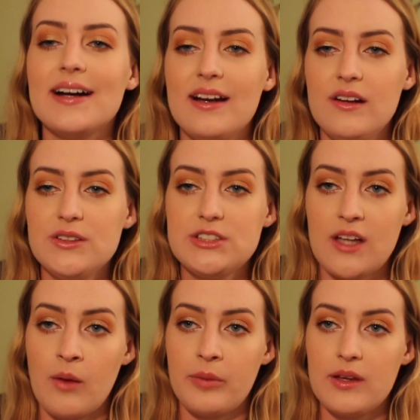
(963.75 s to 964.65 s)
I know
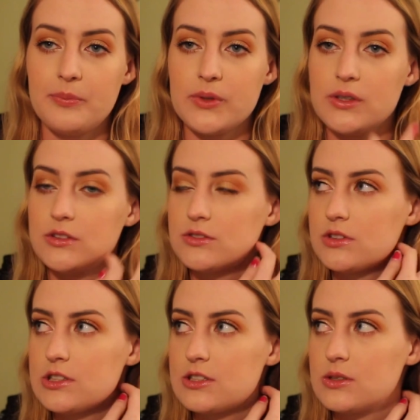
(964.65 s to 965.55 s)
some people
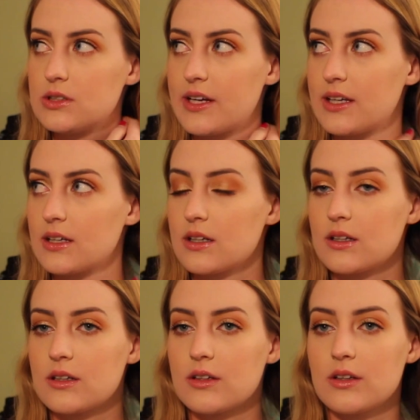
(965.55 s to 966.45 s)
do like
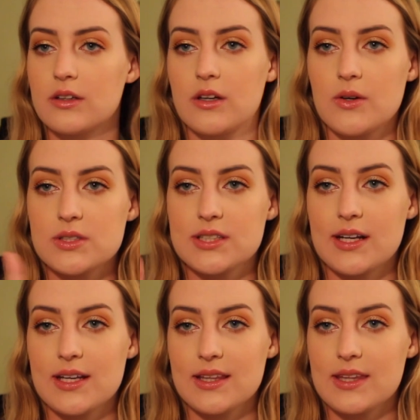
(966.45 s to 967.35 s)
ghost
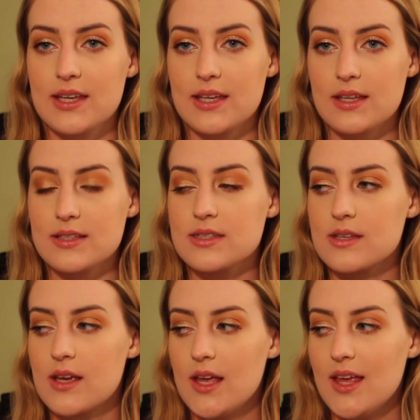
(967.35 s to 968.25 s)
hunting things
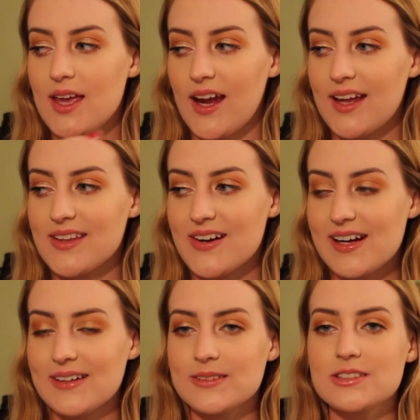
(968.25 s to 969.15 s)
in their
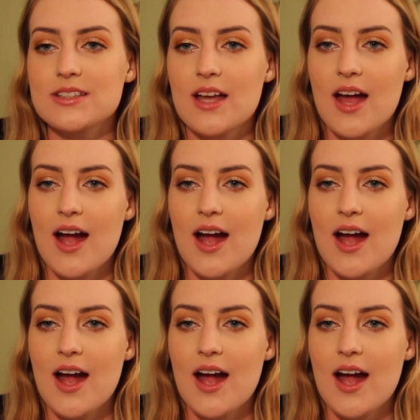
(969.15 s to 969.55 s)
house